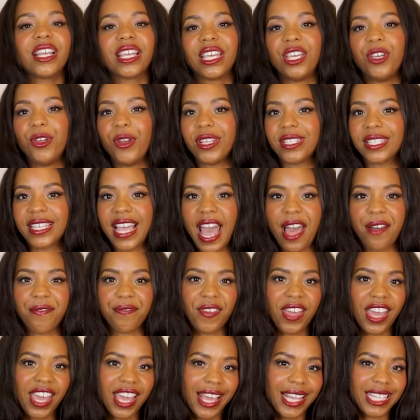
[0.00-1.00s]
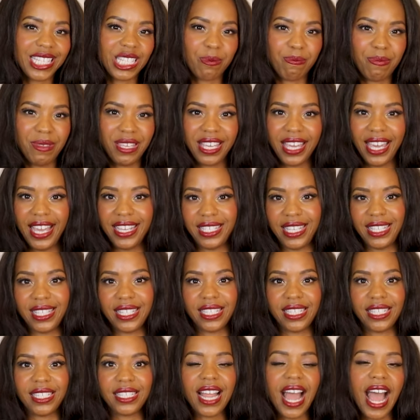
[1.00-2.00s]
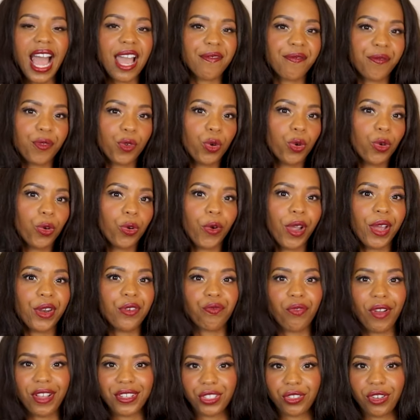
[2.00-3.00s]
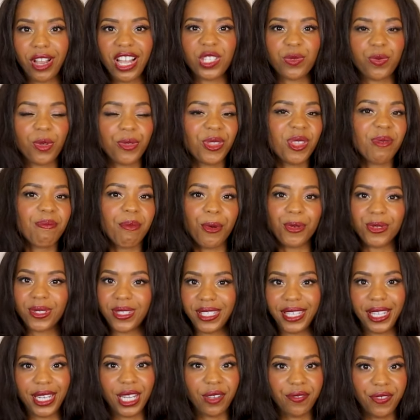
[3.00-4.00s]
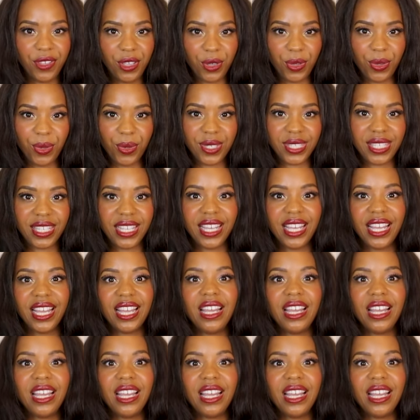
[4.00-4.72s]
cutest cafes, speakeasies to die for, and restaurants with the most scenic views.